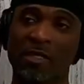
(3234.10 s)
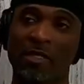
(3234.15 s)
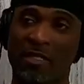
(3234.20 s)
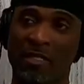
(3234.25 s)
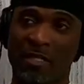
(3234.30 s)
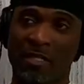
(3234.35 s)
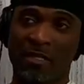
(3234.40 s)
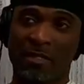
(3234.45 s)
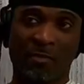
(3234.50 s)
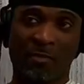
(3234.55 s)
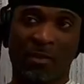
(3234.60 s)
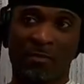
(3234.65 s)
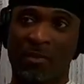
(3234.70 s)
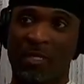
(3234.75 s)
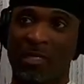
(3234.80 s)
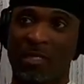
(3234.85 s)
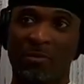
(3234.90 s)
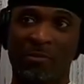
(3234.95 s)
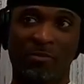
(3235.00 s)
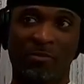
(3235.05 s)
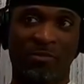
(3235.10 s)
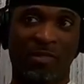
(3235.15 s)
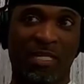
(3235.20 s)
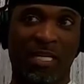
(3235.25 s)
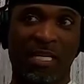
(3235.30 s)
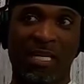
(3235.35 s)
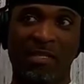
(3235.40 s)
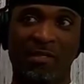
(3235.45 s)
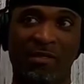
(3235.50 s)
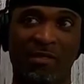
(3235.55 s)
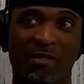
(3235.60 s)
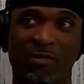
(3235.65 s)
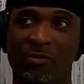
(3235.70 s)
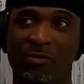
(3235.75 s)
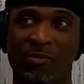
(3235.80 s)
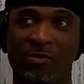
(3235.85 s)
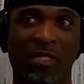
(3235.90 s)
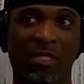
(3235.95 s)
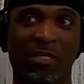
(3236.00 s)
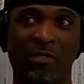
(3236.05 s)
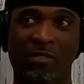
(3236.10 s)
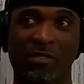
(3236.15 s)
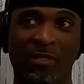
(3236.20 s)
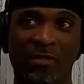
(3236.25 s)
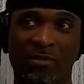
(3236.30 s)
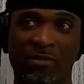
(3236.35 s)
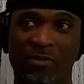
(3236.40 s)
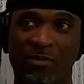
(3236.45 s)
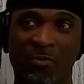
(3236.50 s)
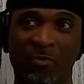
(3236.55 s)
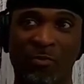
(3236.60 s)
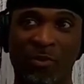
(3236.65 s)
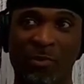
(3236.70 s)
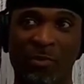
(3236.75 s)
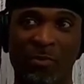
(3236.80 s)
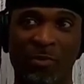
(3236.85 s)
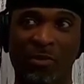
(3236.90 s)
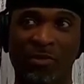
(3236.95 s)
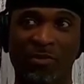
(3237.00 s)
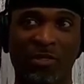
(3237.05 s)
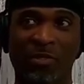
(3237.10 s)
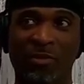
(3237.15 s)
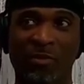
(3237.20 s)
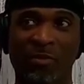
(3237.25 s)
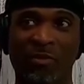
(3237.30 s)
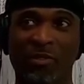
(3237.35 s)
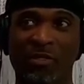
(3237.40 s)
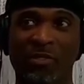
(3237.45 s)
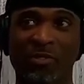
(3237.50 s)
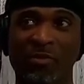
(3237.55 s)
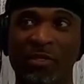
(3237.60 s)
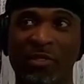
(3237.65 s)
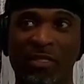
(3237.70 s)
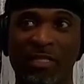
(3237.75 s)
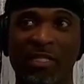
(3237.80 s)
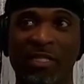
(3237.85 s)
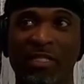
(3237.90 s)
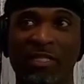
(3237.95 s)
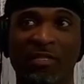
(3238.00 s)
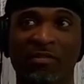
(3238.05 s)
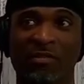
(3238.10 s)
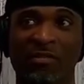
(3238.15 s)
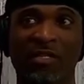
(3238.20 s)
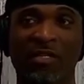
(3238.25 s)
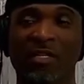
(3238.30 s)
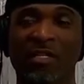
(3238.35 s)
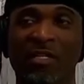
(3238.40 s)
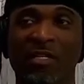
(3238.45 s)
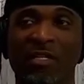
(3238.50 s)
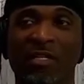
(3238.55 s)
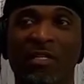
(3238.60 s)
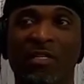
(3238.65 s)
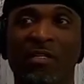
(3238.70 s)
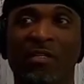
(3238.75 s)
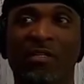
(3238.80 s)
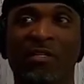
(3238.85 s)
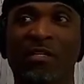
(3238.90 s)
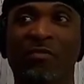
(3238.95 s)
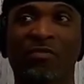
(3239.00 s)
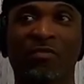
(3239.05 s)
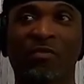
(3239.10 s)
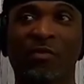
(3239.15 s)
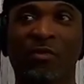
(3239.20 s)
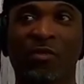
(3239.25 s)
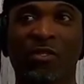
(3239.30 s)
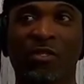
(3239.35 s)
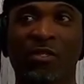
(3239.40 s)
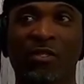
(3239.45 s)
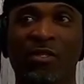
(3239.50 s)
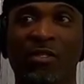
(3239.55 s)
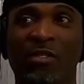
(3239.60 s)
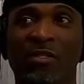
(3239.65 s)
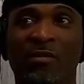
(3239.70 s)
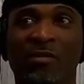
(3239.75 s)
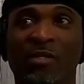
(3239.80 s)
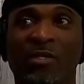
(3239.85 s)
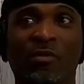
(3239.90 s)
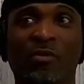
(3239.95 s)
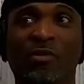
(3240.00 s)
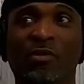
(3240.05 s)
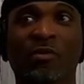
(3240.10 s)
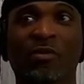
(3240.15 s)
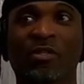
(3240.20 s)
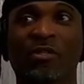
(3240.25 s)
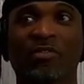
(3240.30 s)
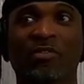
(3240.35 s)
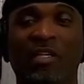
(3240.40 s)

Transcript: And they, my mom and dad don't know how to talk to those people because they don't know. And Kiki's loves Florida and he don't know what to